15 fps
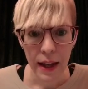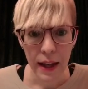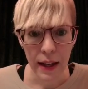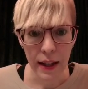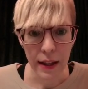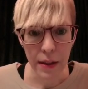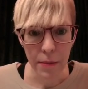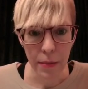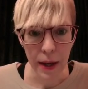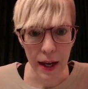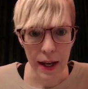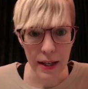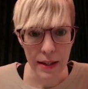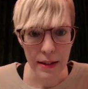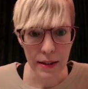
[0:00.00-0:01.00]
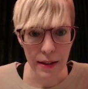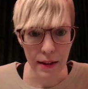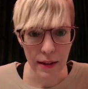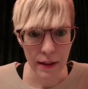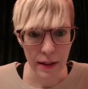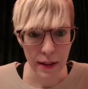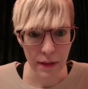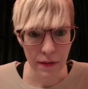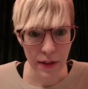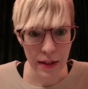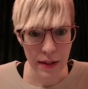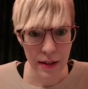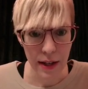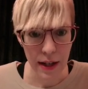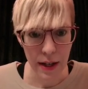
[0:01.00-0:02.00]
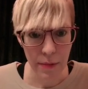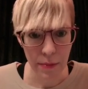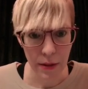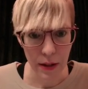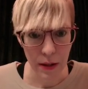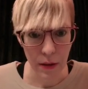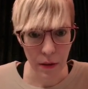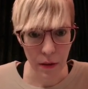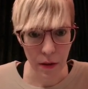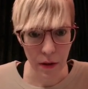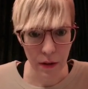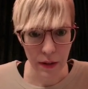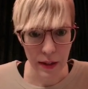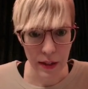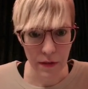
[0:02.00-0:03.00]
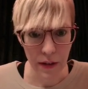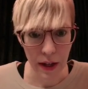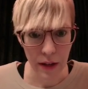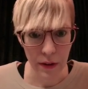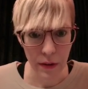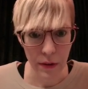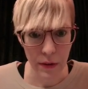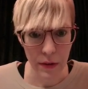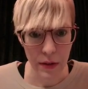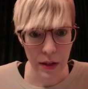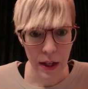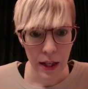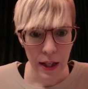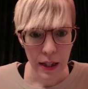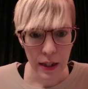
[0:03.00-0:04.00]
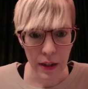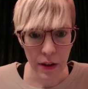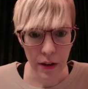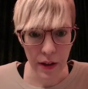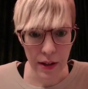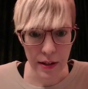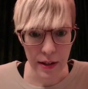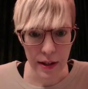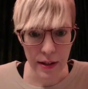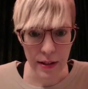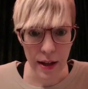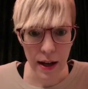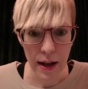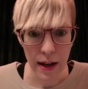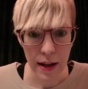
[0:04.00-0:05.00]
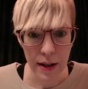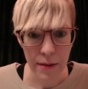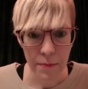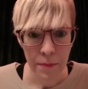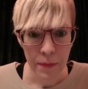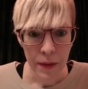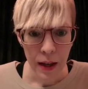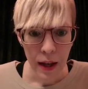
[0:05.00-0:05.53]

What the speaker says: and I can pass the event type and all these values, the RSSI.